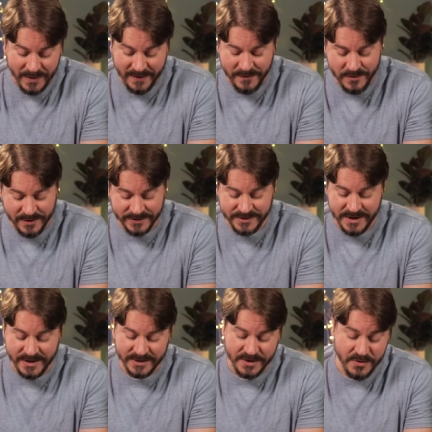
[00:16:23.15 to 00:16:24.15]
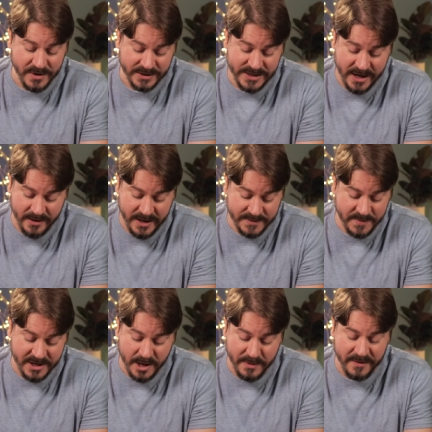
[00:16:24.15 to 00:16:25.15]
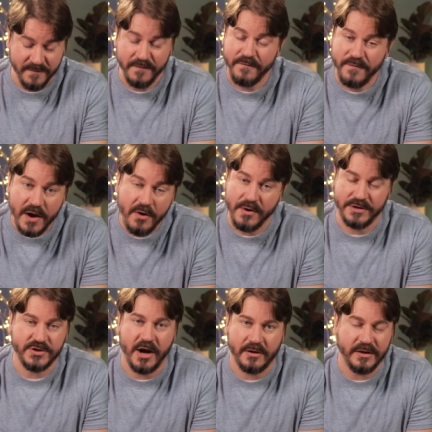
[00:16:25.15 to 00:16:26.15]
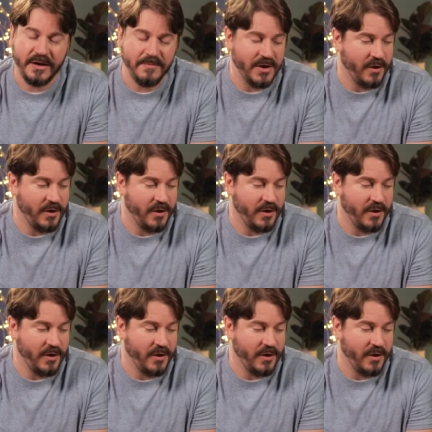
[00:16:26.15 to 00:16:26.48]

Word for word: if you can see this, you can tell it's becoming very chocolatey